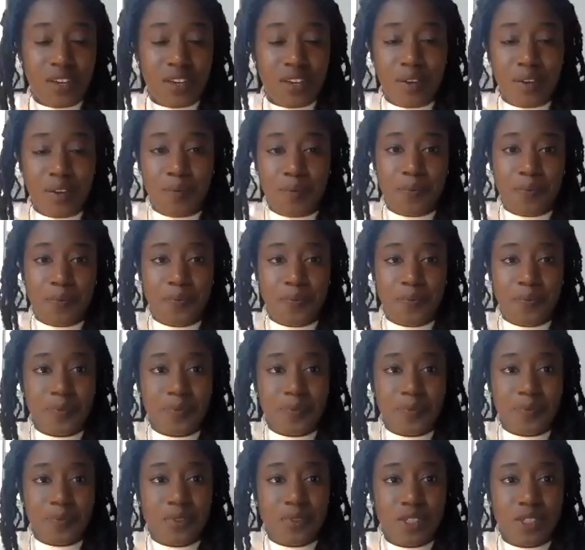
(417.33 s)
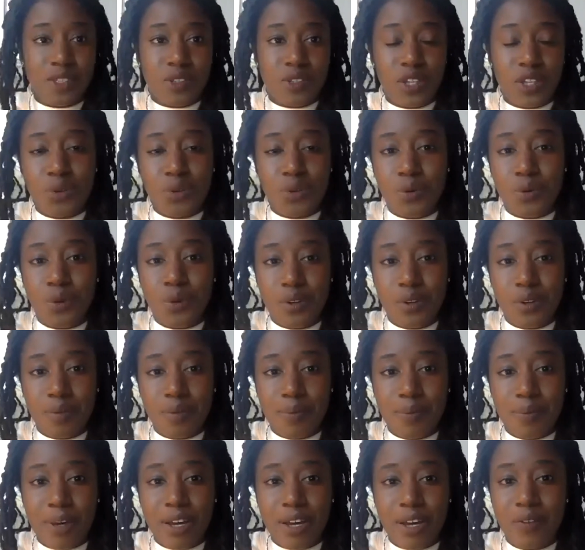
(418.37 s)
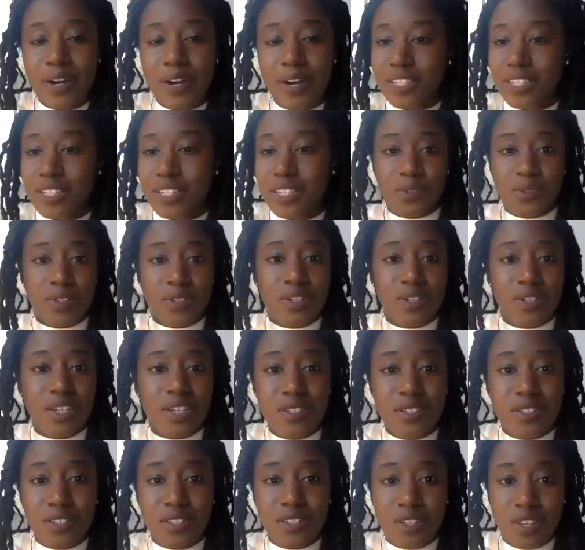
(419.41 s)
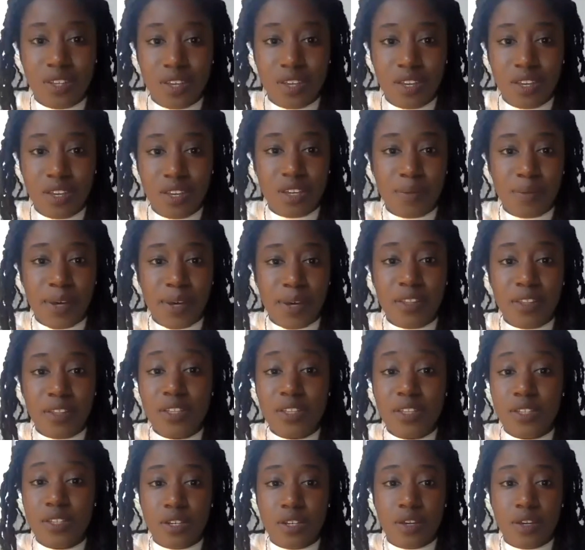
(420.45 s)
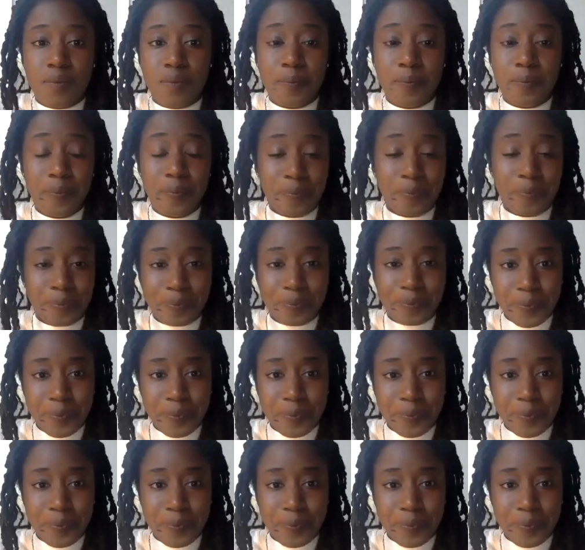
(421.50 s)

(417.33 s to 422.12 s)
So I thought about writing some sonnets about this time.